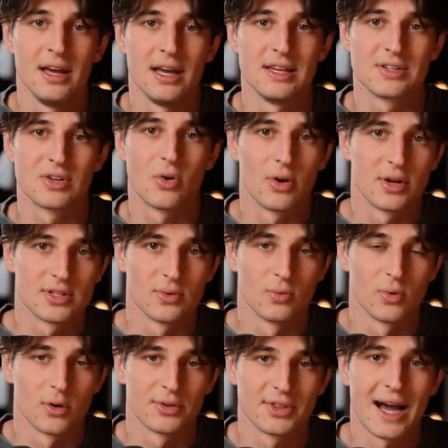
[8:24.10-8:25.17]
is going to
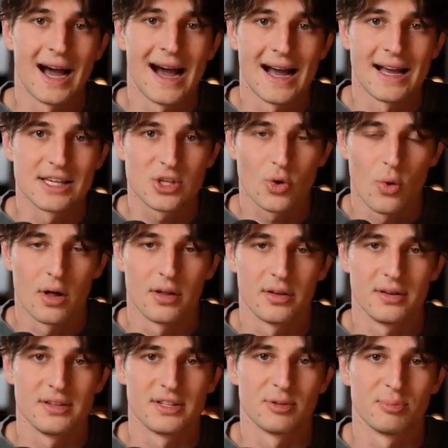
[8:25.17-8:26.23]
work with the highest
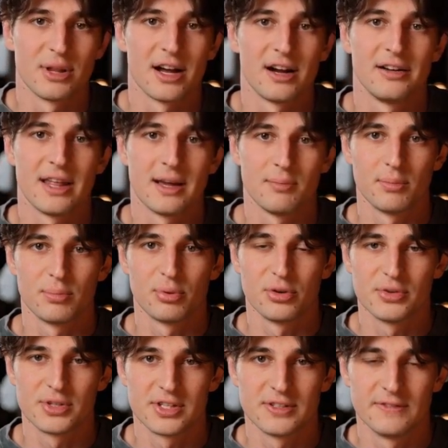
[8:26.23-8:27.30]
quality supplier that
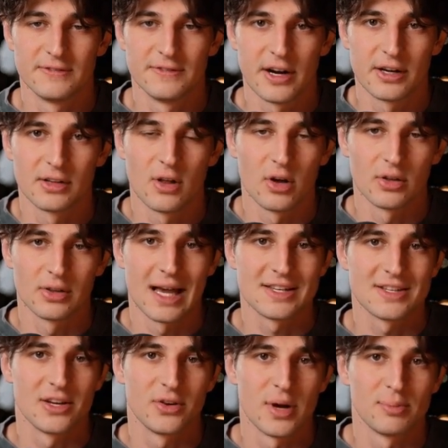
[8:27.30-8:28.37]
produces very long
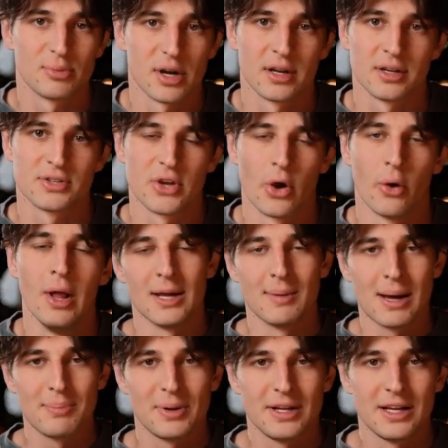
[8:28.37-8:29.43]
lasting great products. So in
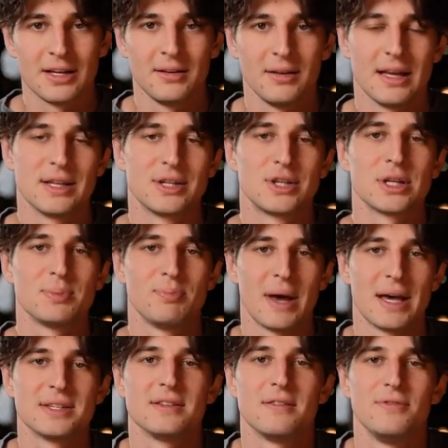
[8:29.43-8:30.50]
my opinion, it's just
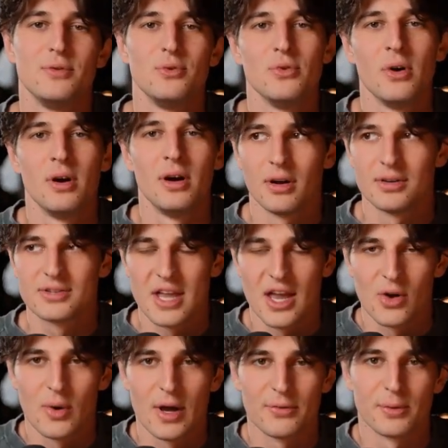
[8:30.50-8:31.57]
best if you stay
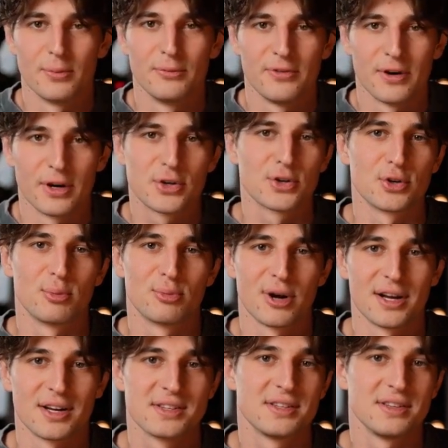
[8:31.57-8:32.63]
away from functional
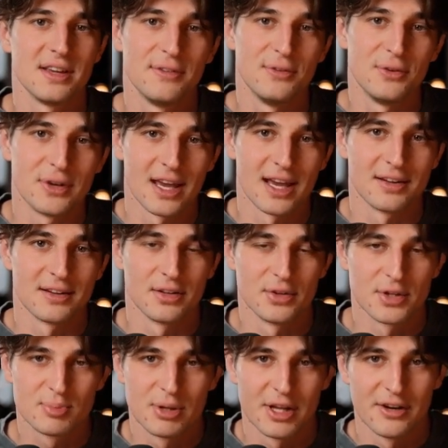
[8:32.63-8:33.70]
products if you can.
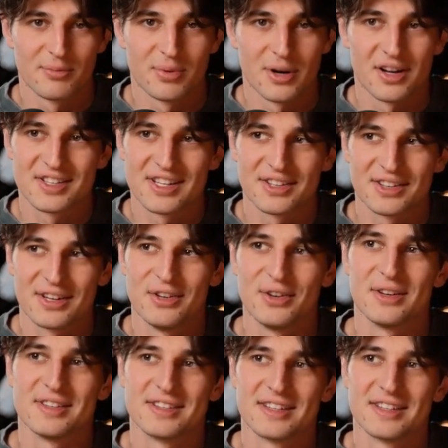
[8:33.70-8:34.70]
There's plenty of products out there you can